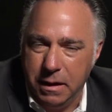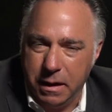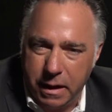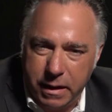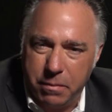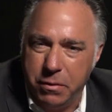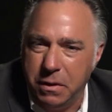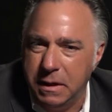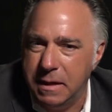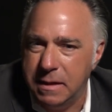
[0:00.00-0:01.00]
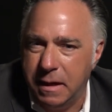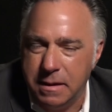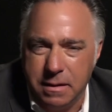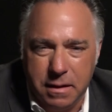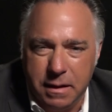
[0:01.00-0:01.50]
And at that protest
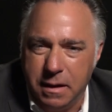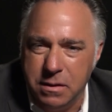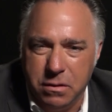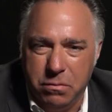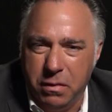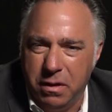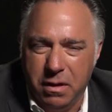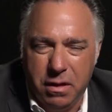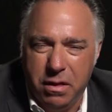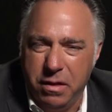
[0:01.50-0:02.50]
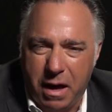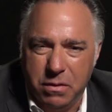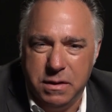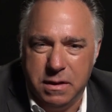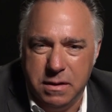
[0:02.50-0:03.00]
last Sunday, I stood with
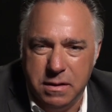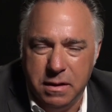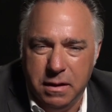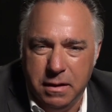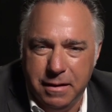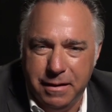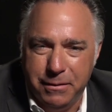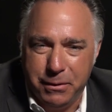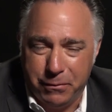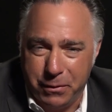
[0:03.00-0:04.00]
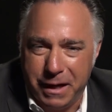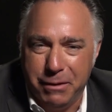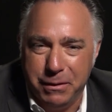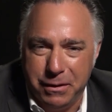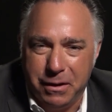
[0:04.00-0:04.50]
thousands of what
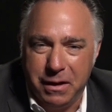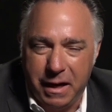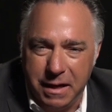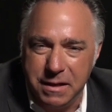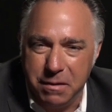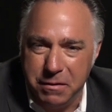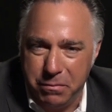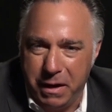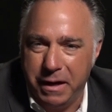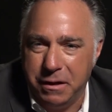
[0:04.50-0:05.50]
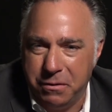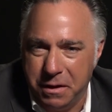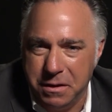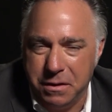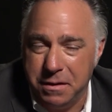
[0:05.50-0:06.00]
I would call asymptomatic
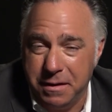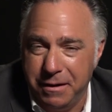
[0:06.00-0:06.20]
traditionalists.